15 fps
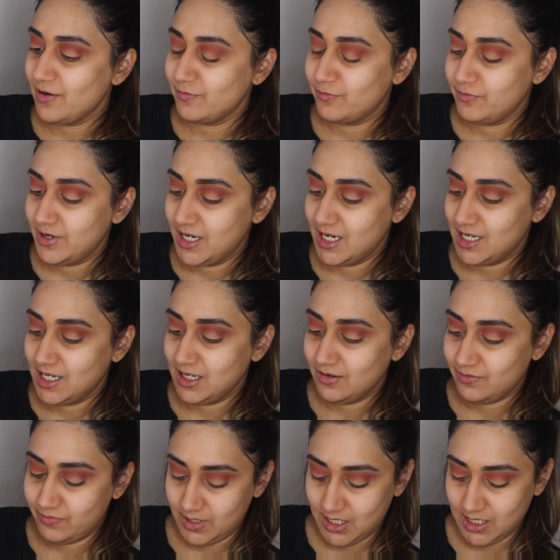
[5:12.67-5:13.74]

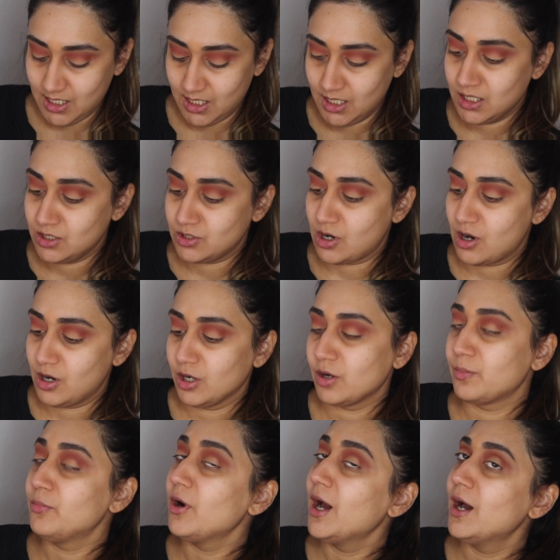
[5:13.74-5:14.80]
really
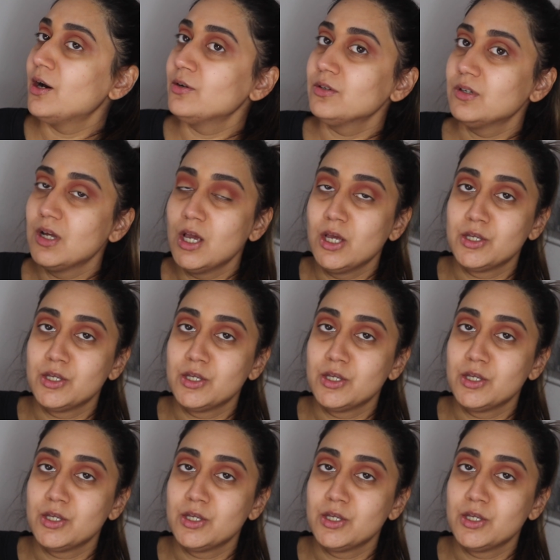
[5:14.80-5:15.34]
dark brown.